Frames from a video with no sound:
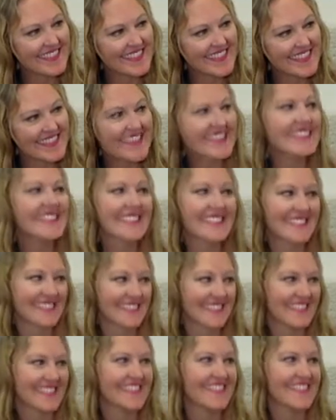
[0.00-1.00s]

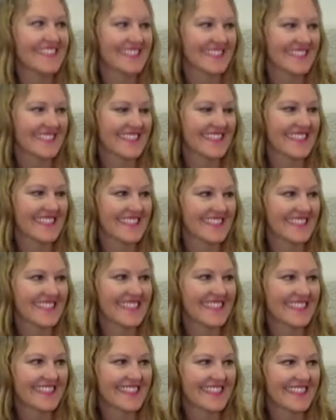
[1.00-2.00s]

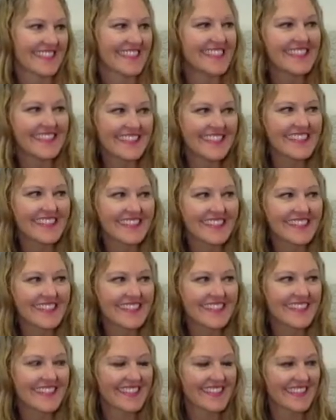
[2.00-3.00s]

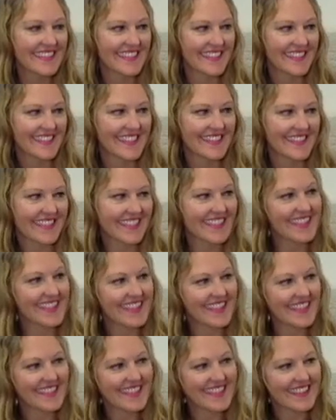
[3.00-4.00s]

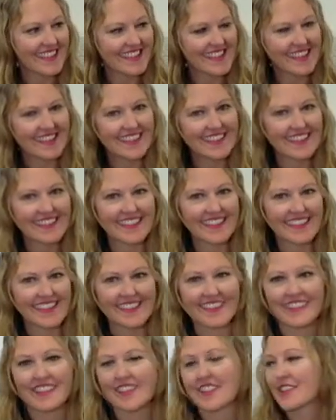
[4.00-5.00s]

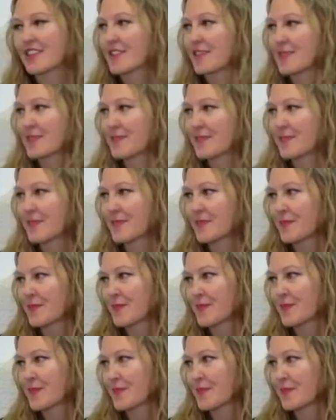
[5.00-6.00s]

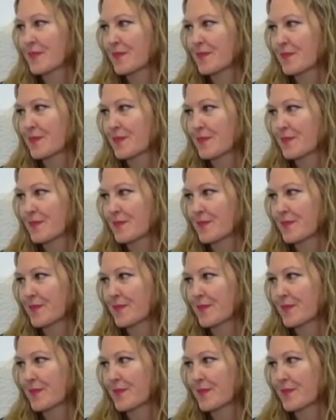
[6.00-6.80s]
This person isn't speaking.